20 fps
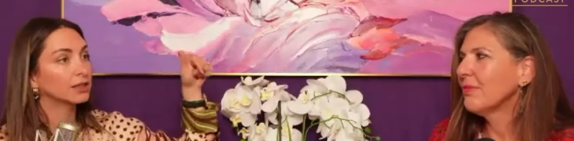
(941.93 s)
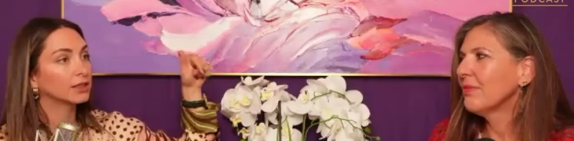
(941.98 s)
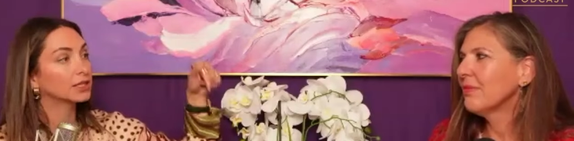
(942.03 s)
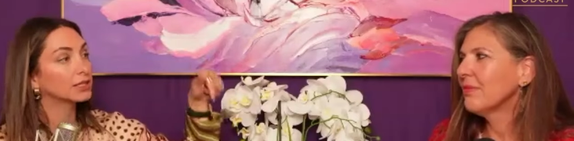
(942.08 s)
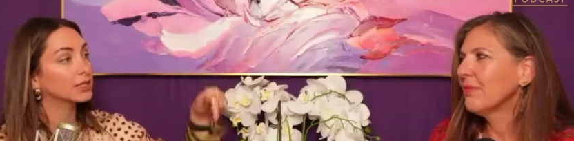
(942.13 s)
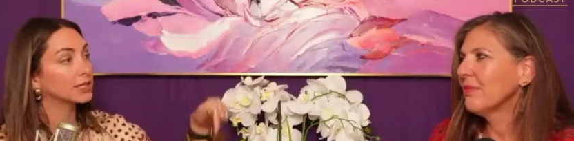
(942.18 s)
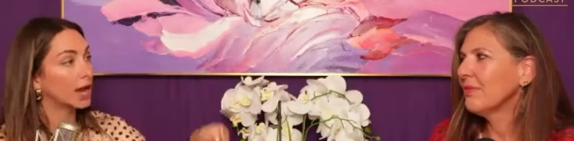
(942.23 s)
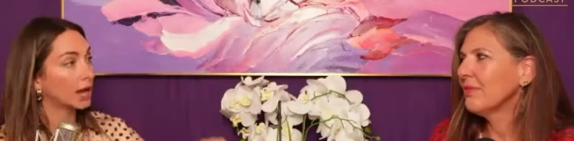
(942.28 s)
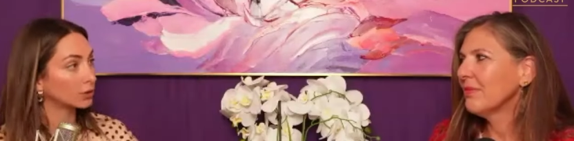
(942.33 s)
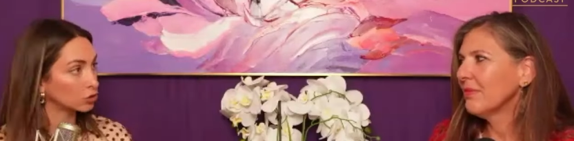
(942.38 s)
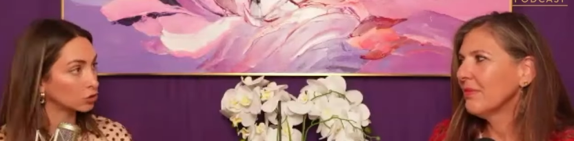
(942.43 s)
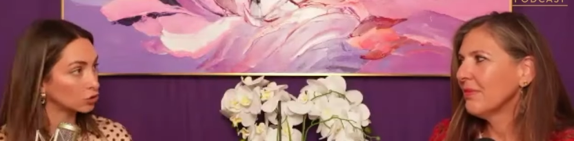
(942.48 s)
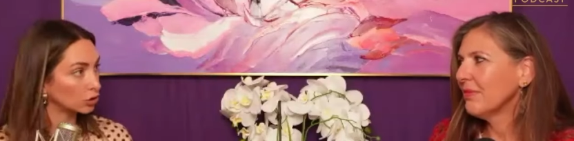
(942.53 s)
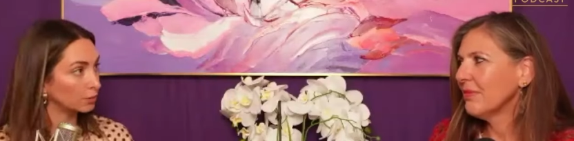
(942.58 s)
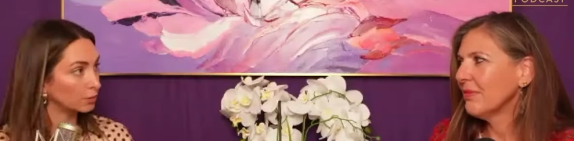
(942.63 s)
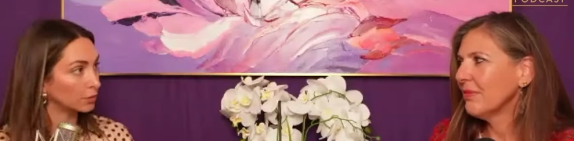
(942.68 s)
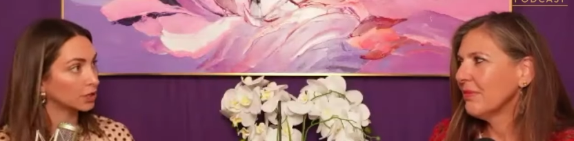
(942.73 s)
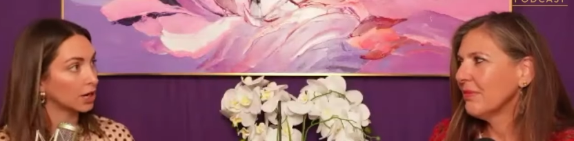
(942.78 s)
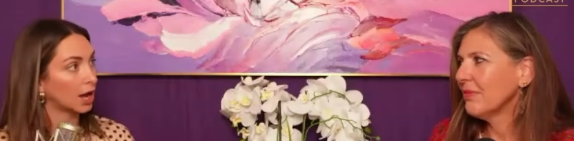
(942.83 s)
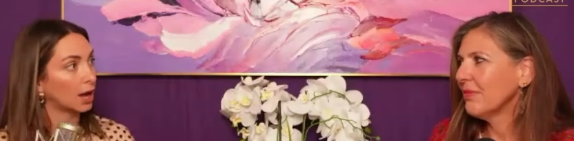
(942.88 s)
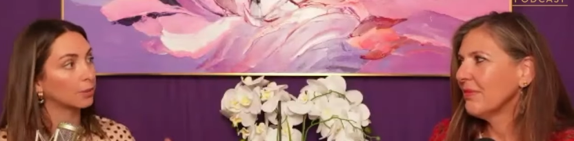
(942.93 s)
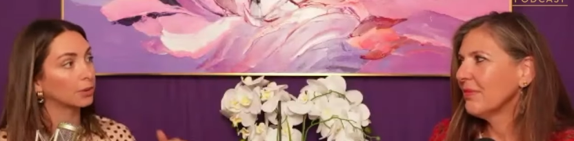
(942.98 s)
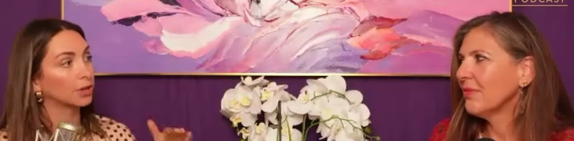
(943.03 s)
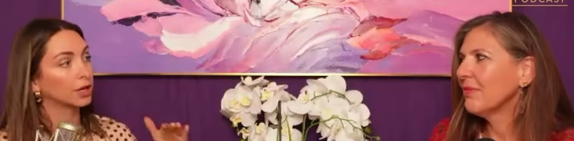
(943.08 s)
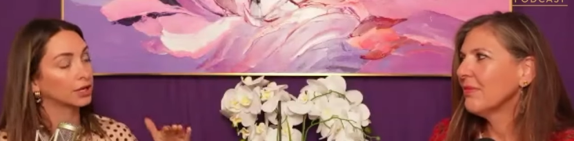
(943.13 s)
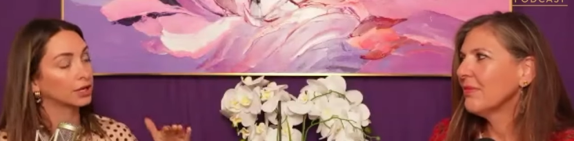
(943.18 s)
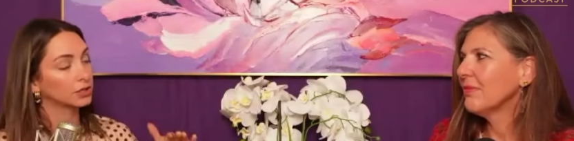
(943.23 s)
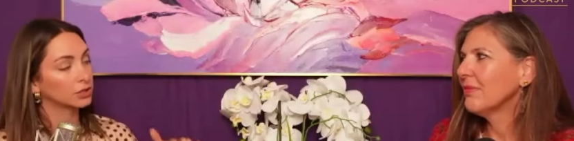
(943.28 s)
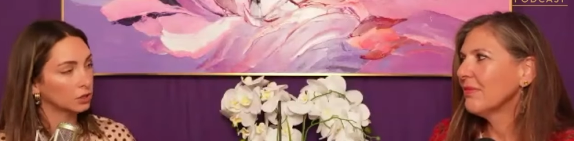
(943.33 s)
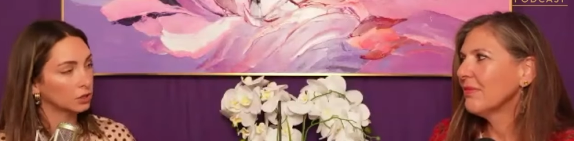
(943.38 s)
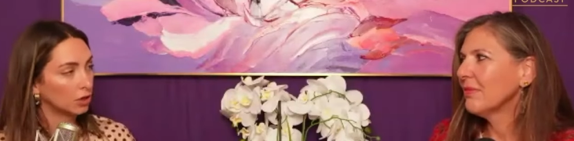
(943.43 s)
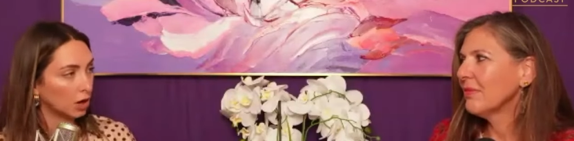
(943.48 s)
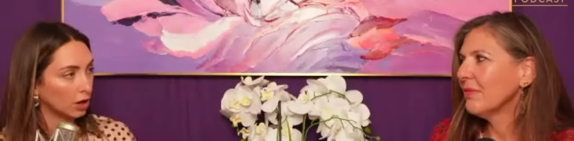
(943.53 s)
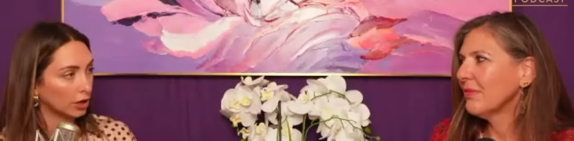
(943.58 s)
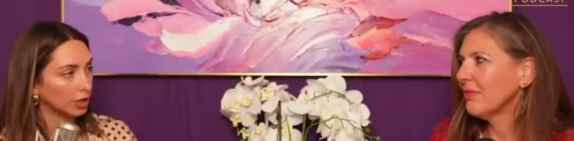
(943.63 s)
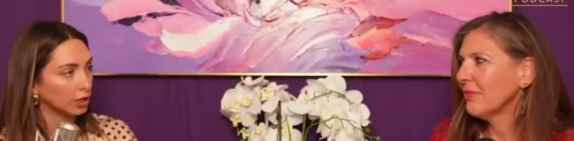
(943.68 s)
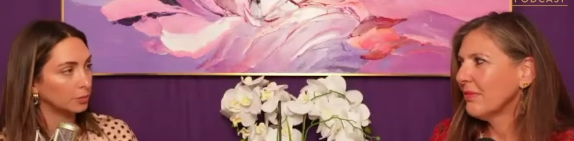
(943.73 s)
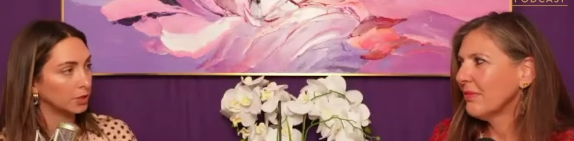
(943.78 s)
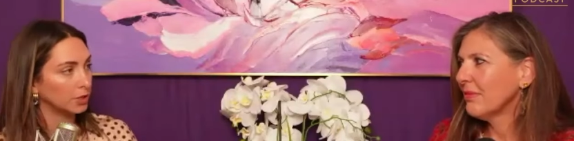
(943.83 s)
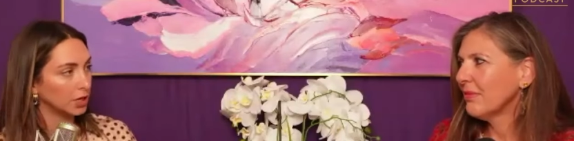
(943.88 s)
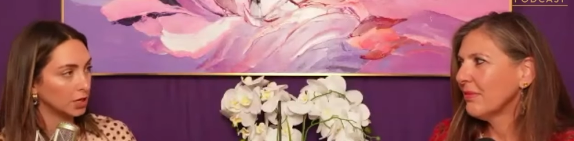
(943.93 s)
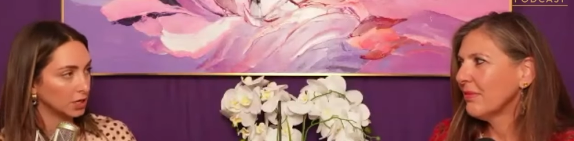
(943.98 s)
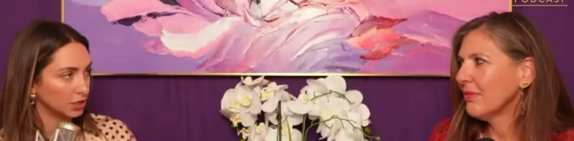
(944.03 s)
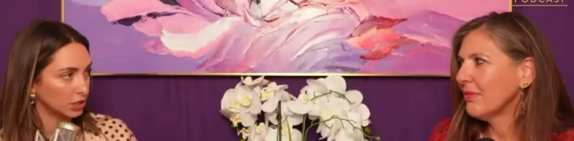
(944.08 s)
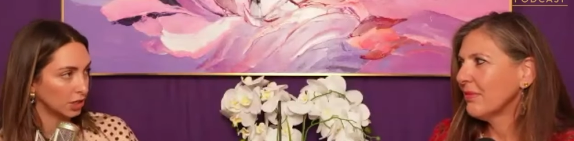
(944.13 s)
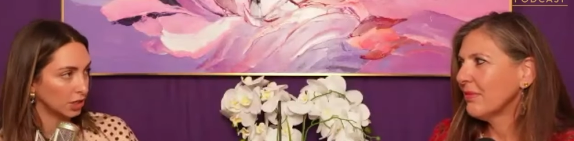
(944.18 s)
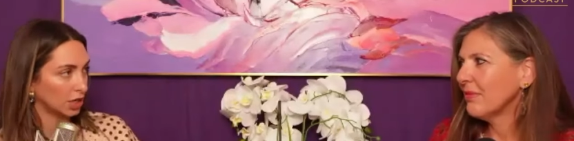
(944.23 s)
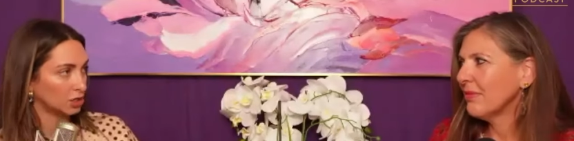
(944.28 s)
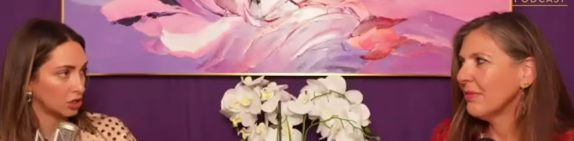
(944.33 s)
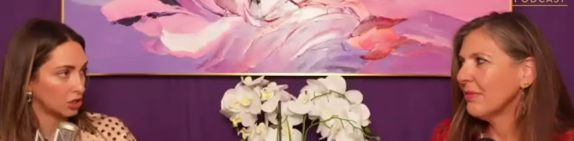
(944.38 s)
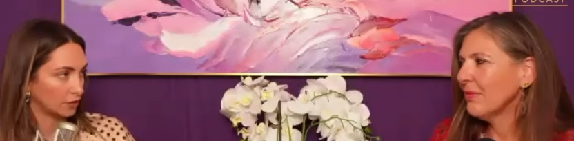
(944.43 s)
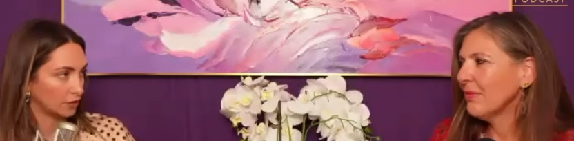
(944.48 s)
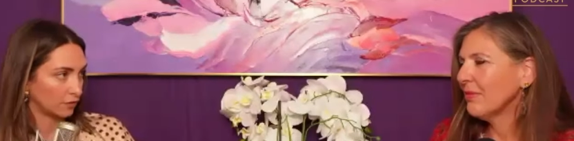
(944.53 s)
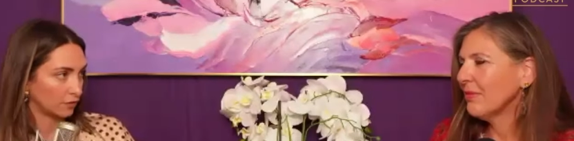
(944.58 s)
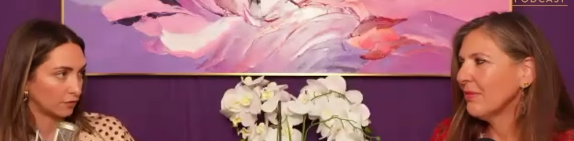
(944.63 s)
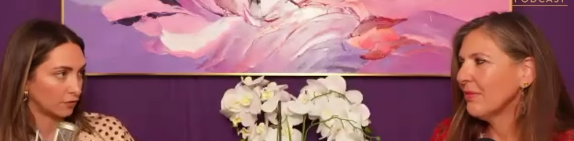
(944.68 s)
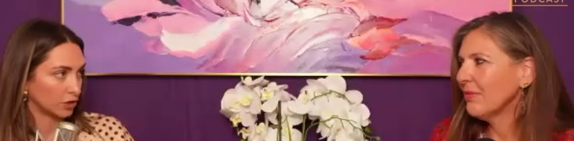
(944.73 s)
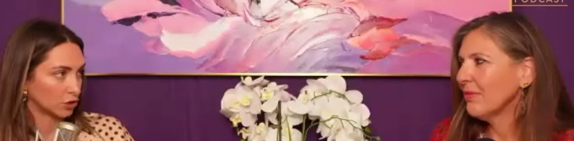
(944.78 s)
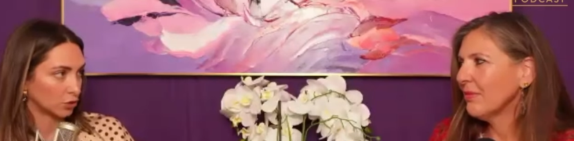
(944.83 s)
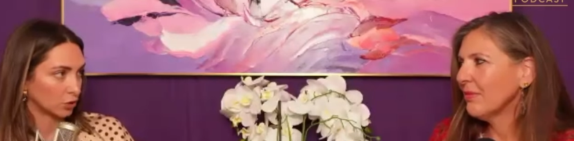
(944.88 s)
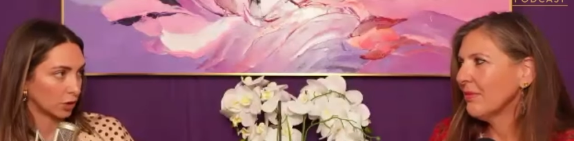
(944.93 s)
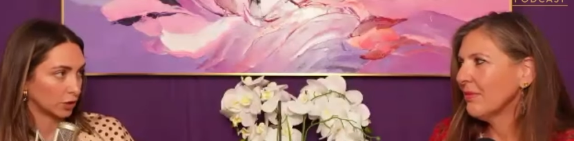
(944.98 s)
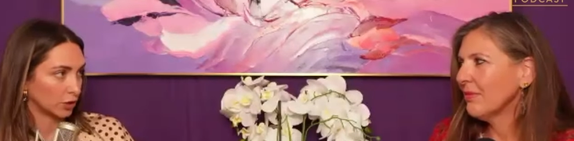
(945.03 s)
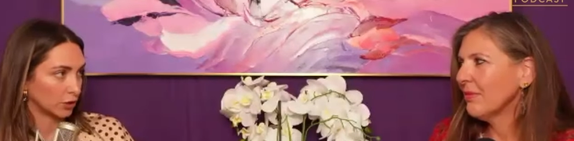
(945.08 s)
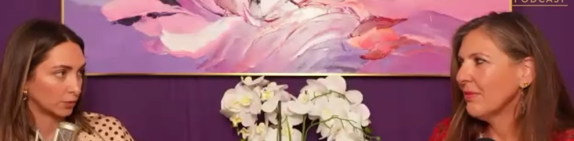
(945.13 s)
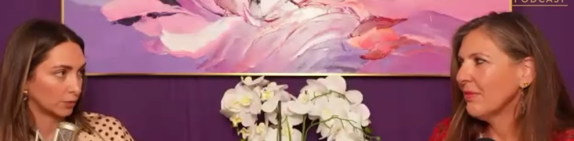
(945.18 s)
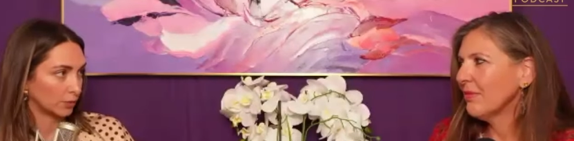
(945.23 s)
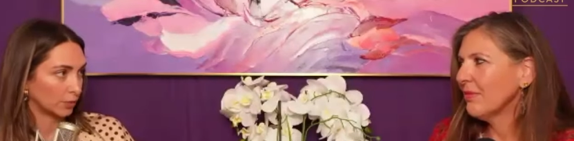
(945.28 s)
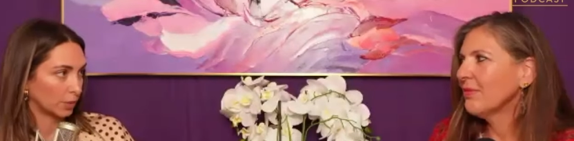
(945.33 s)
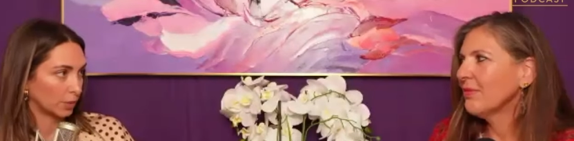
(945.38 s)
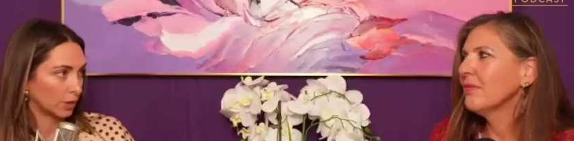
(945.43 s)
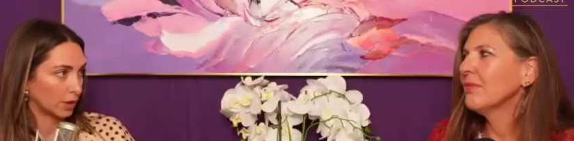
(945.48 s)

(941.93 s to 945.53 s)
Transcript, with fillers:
Speaker 1: The downstream metabolites are EPA, DHA from fish oil.